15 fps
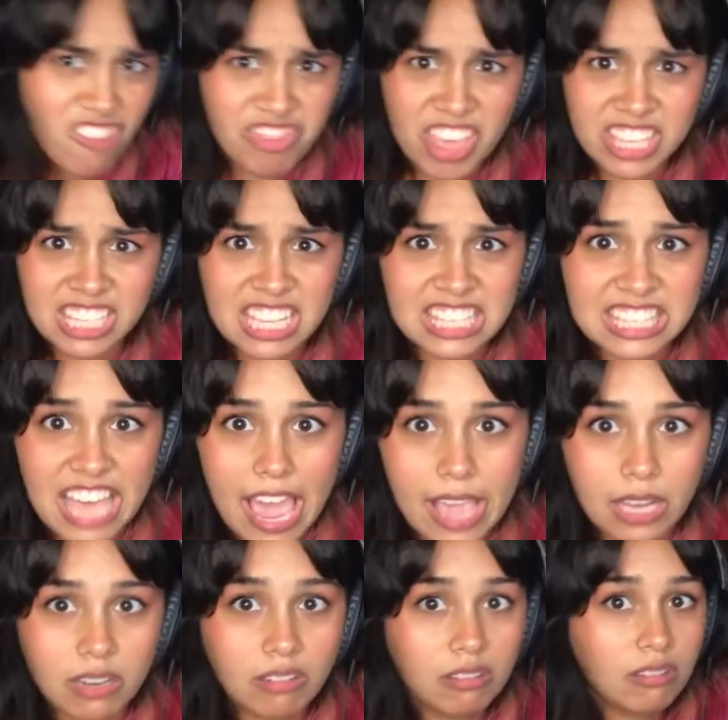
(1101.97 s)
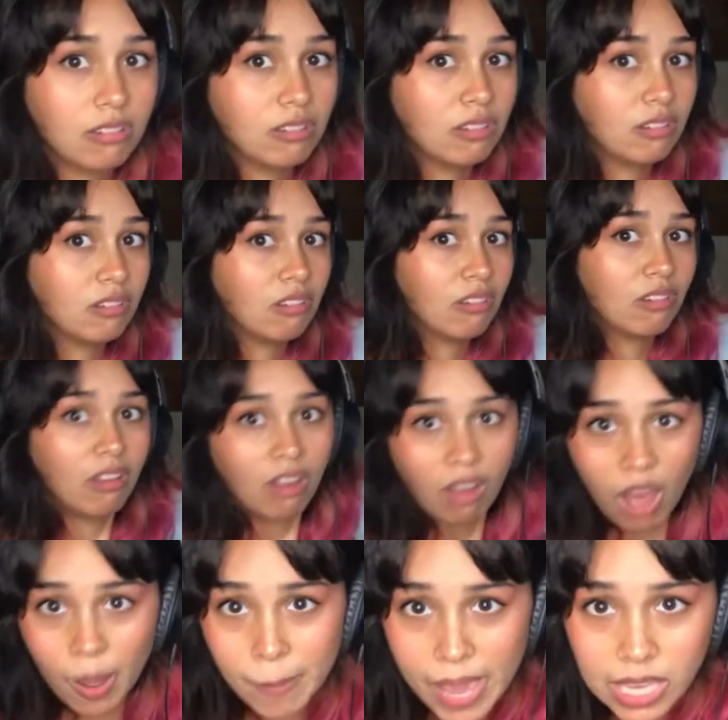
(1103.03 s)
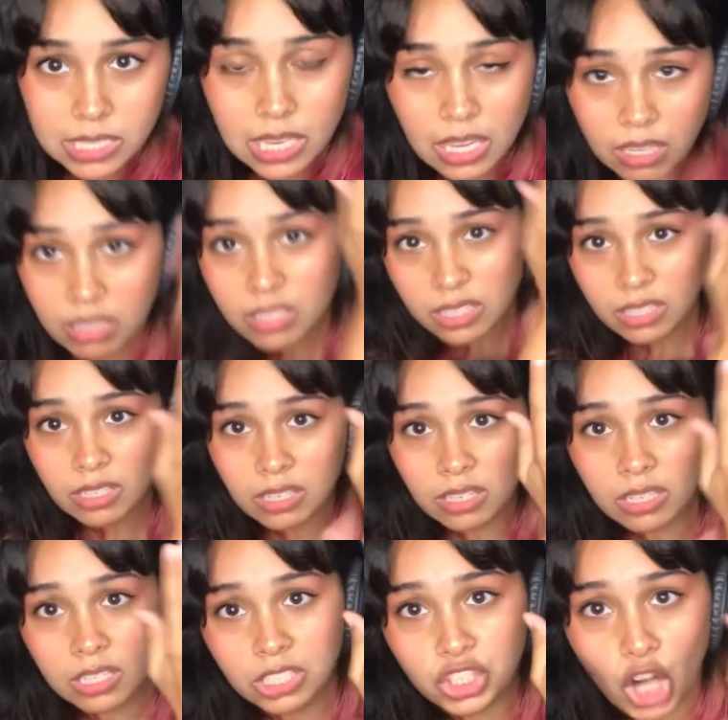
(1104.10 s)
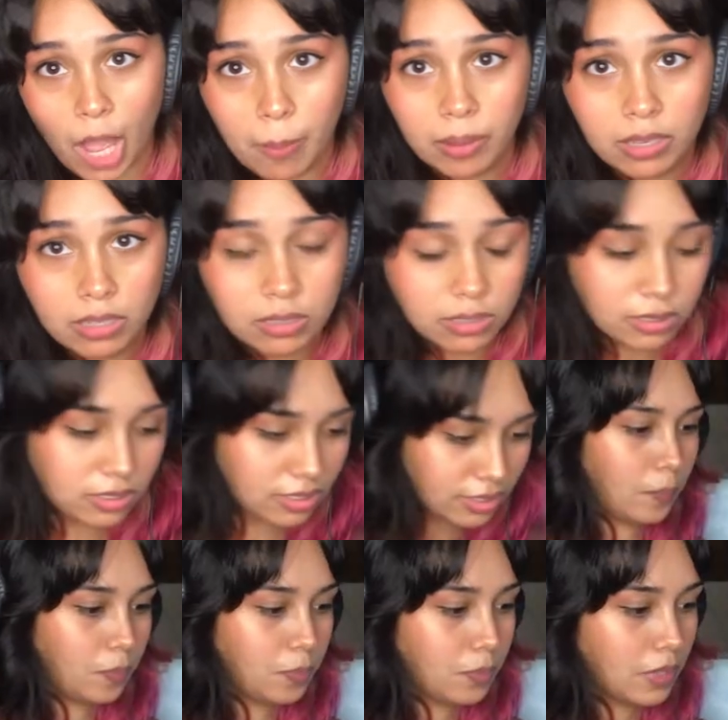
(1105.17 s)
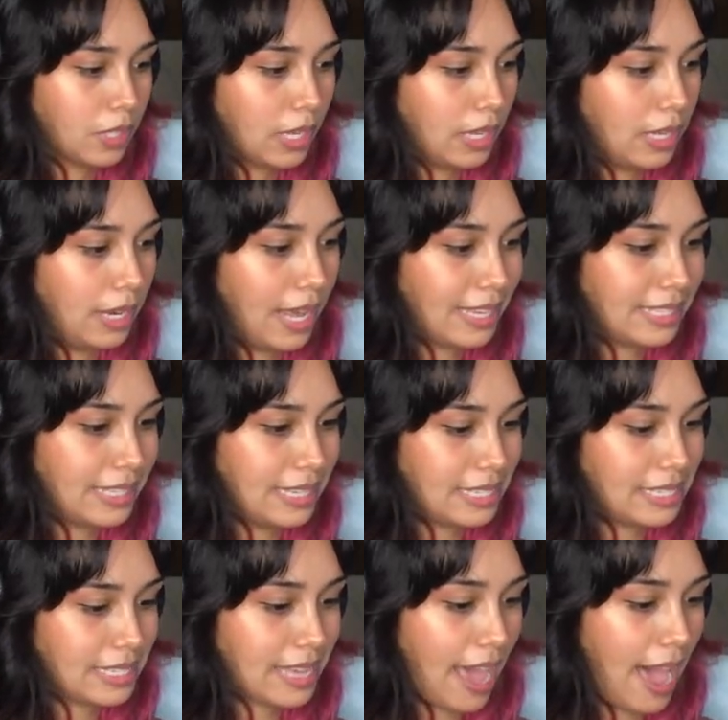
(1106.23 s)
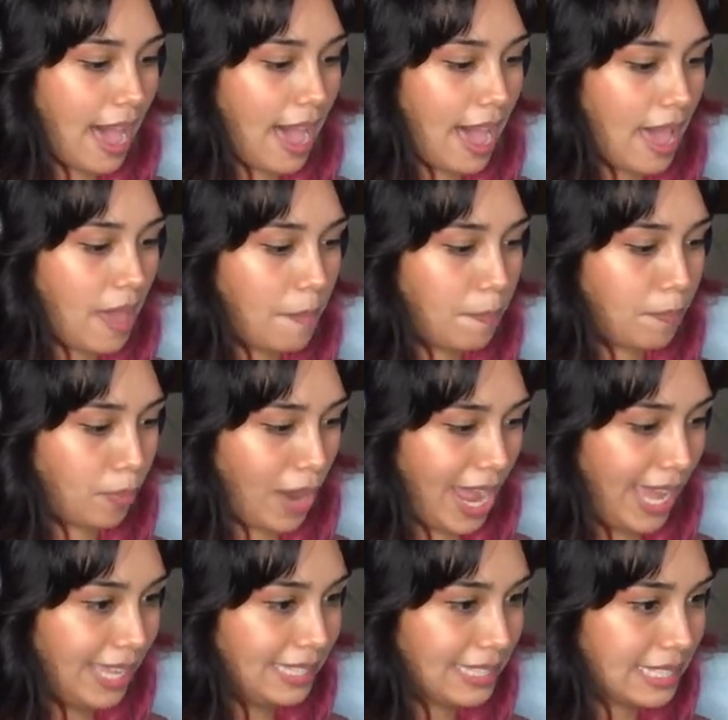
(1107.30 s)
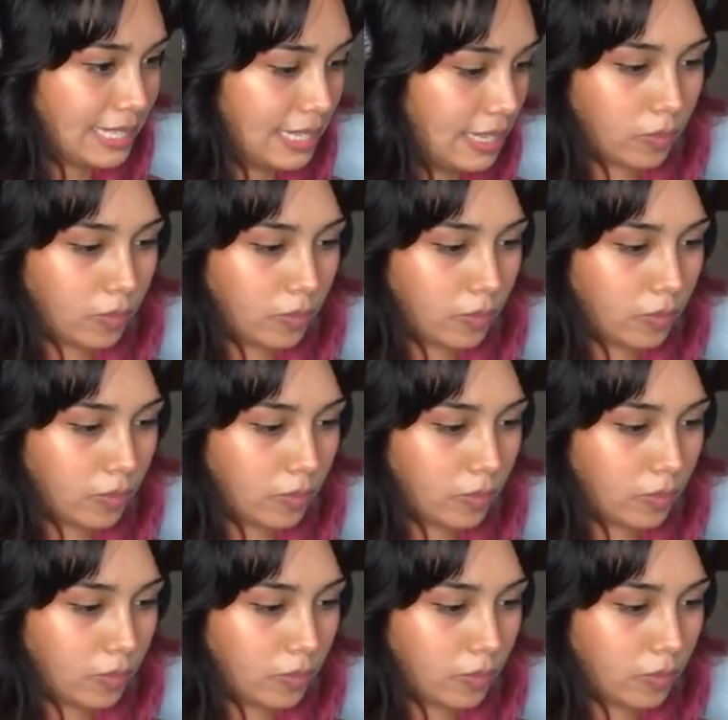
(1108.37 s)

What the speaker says: that's insane. Amazing. Good job. Next is Sky Brandt.